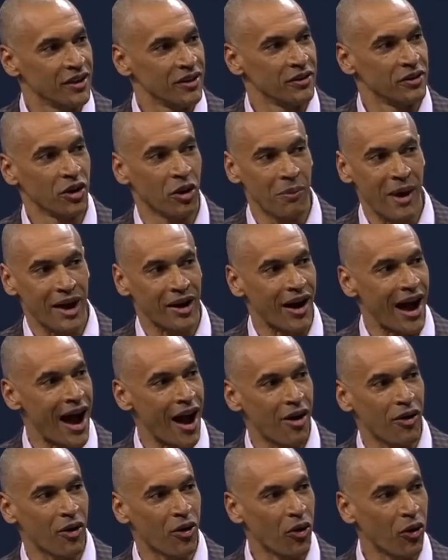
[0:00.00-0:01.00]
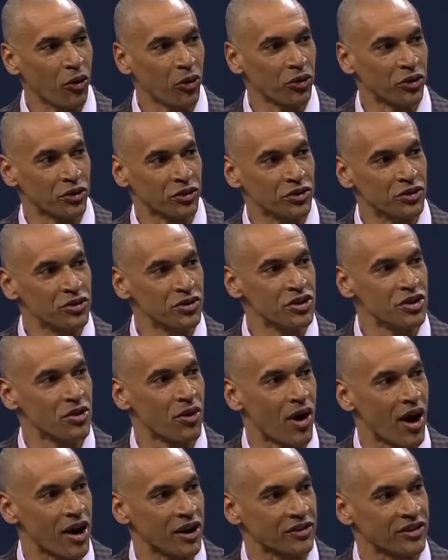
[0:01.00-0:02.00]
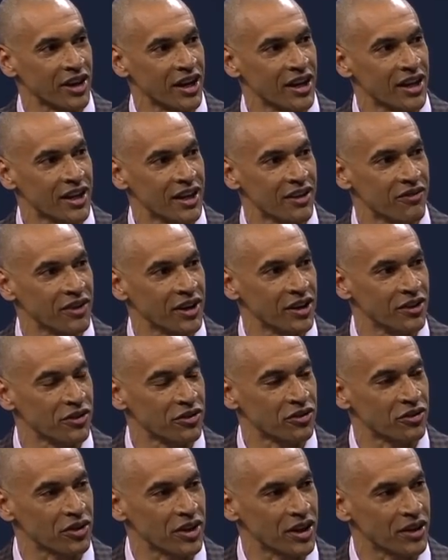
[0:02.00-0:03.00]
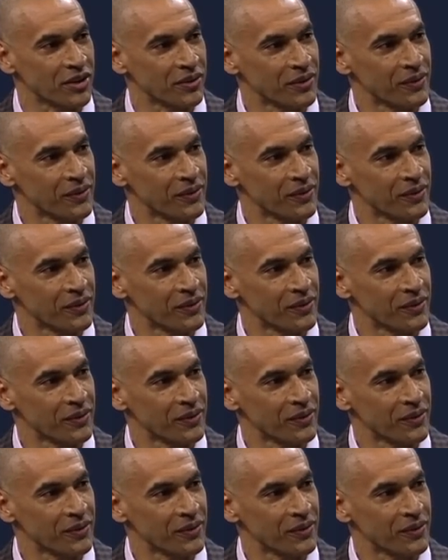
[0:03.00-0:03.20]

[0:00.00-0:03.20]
no matter how old or new you are to any given industry.